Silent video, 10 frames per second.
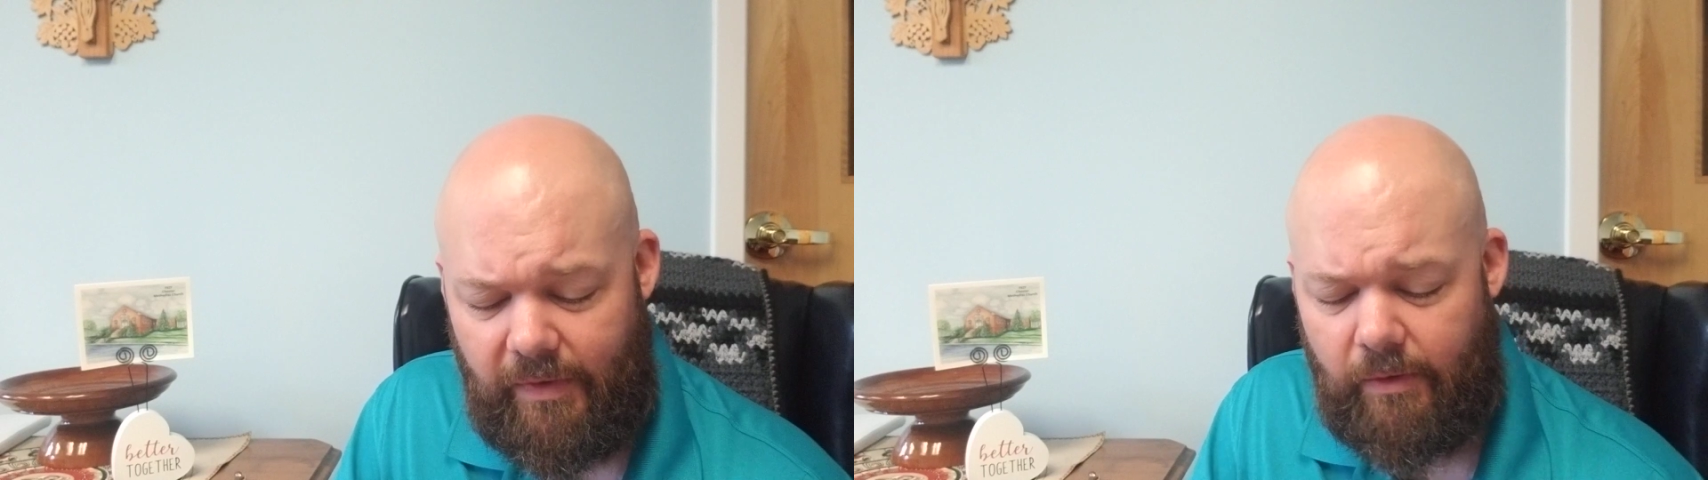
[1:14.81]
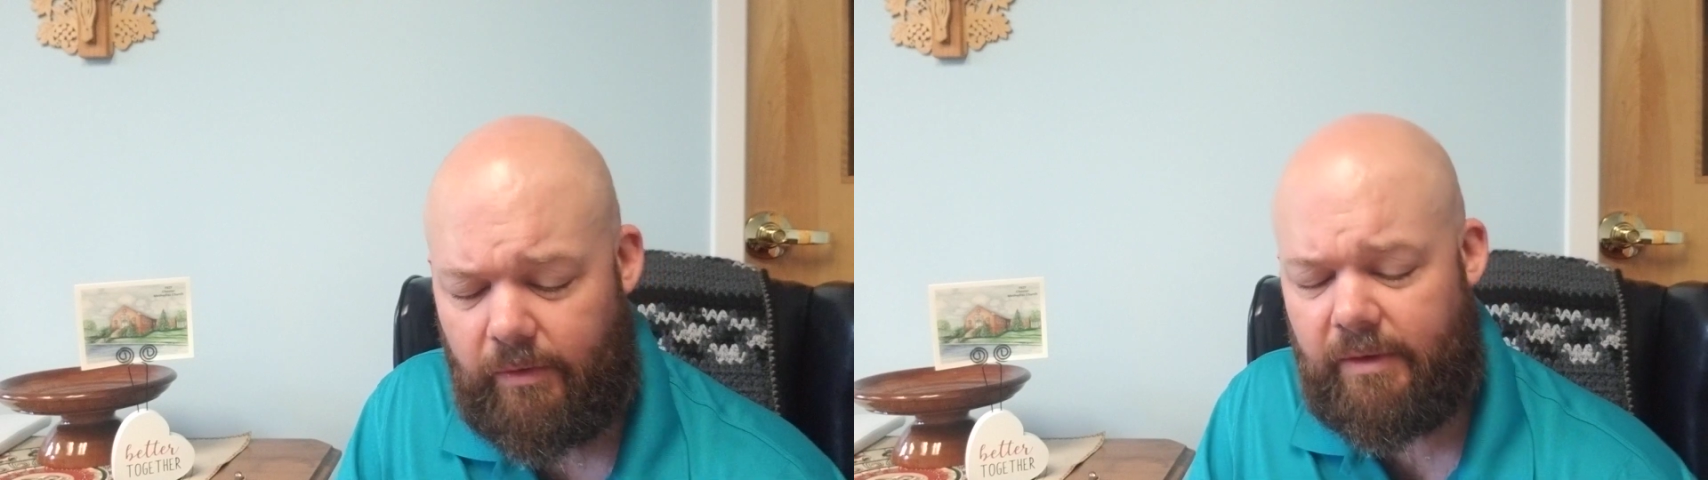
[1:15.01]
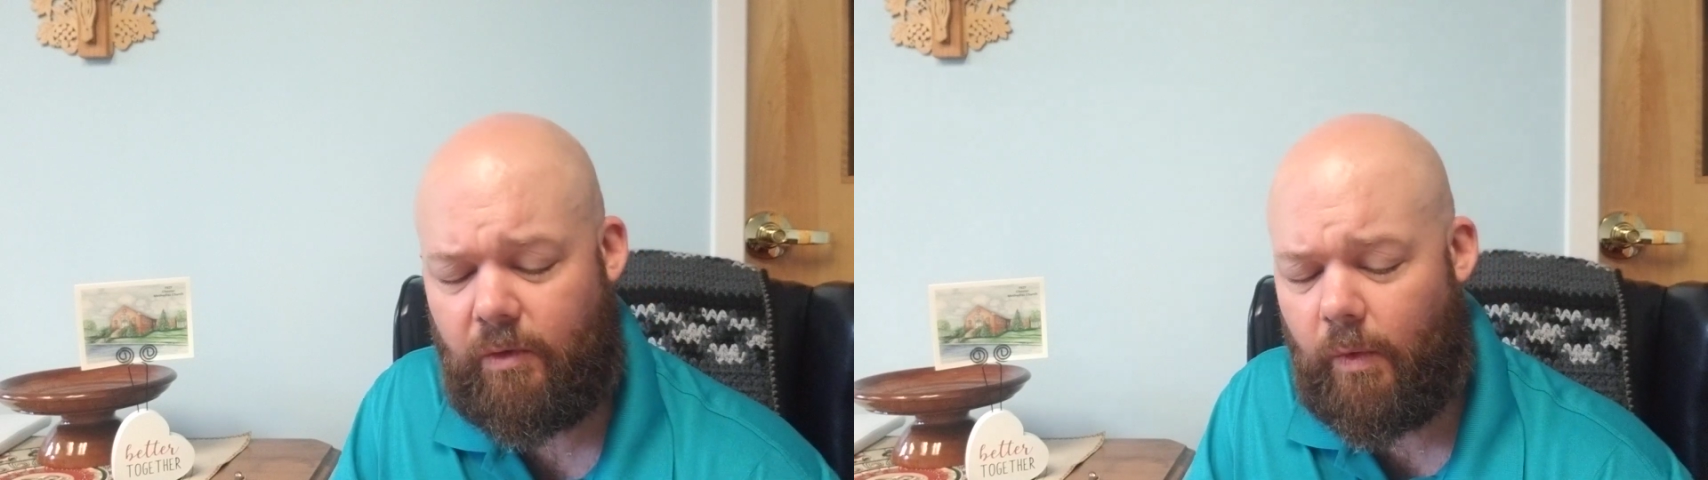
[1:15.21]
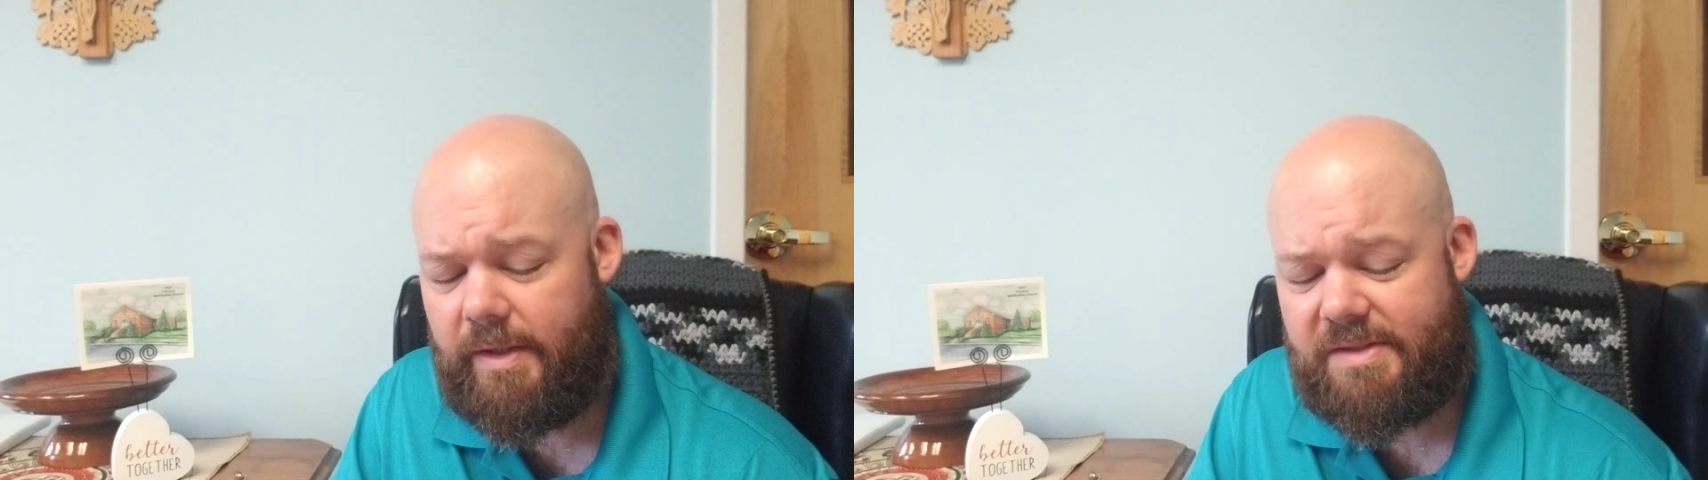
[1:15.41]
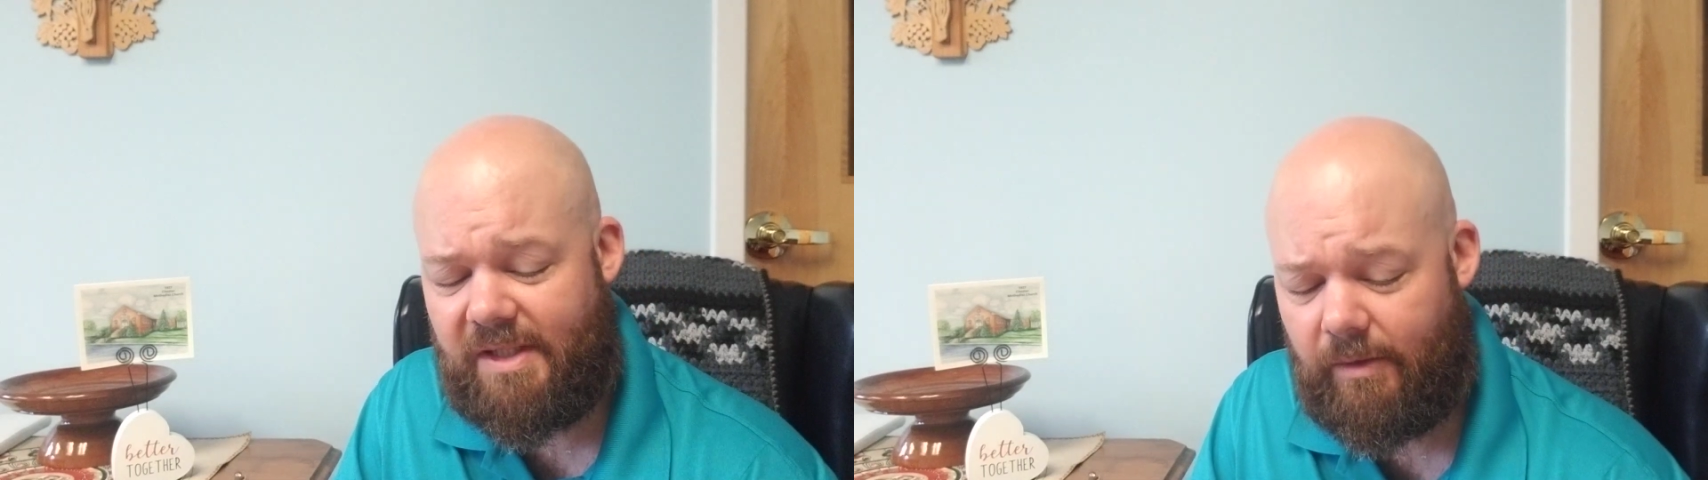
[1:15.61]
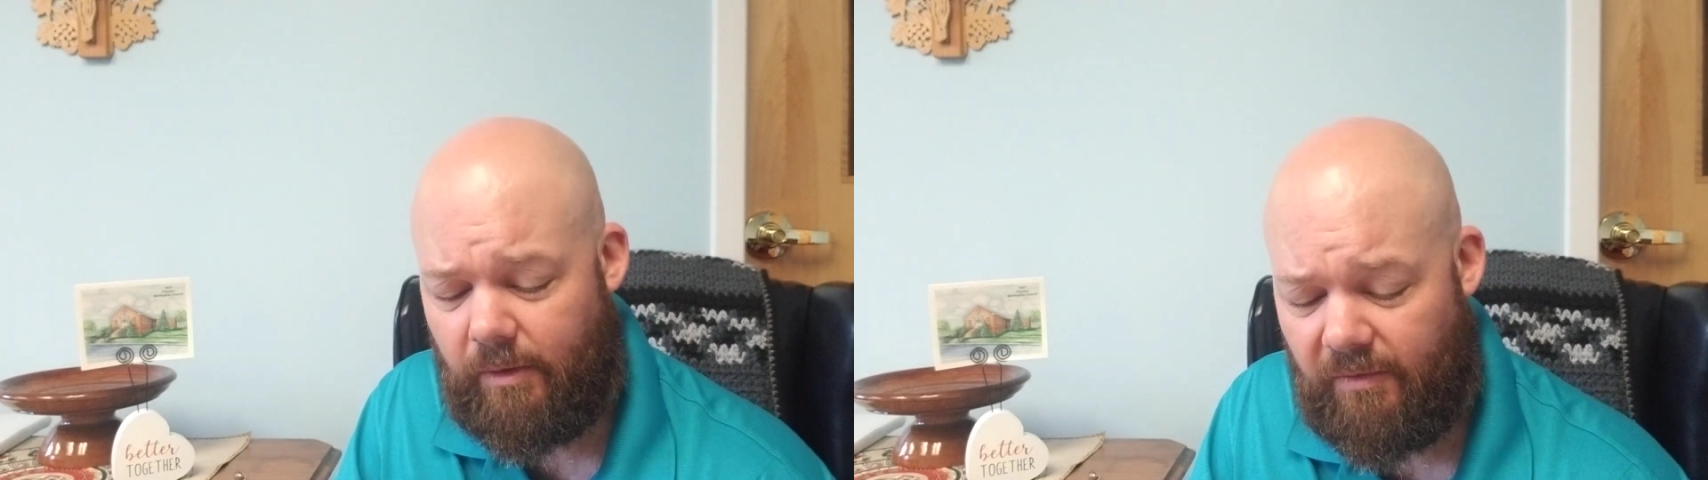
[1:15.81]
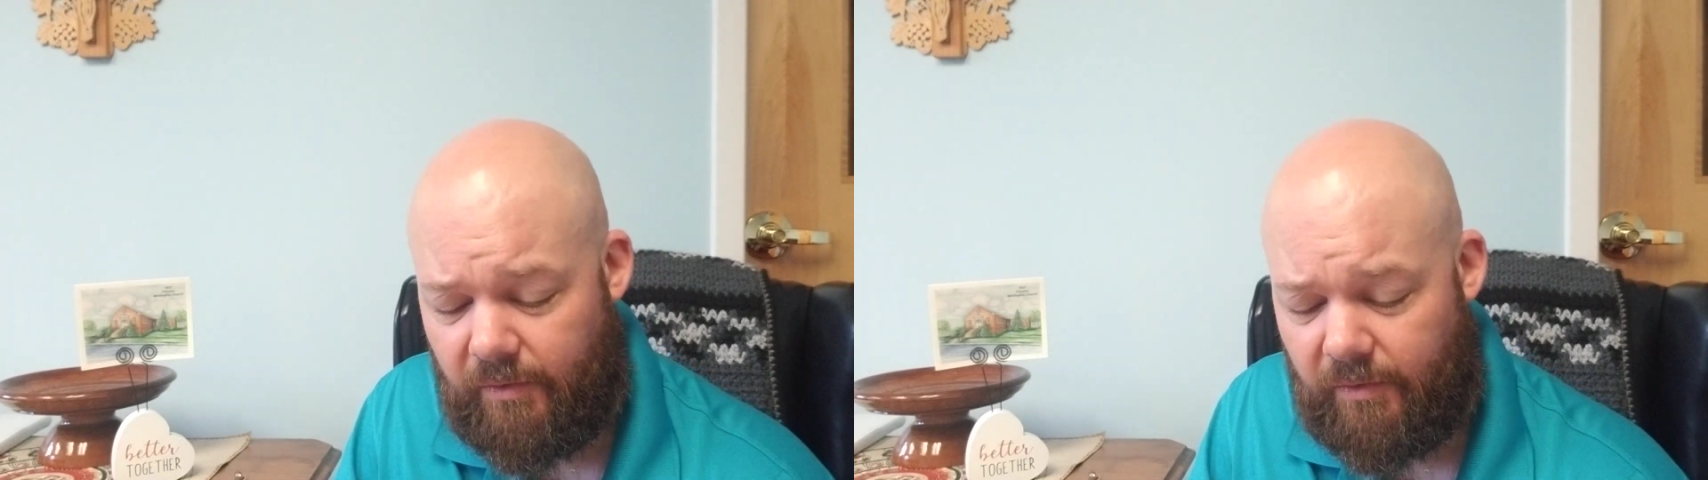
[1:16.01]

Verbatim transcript: they are in great terror,